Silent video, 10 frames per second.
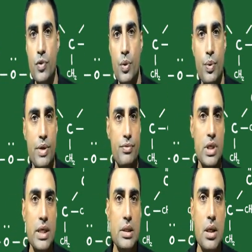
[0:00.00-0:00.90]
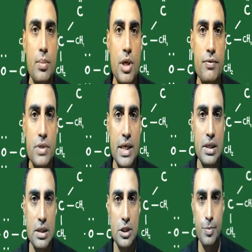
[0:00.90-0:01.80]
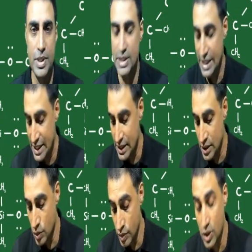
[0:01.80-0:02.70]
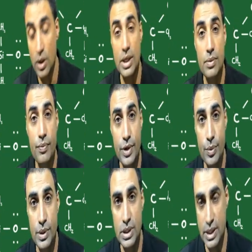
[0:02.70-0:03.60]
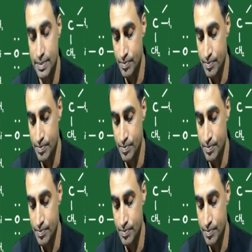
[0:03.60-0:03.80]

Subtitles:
We have seen the number of cycles per second, we call it frequency.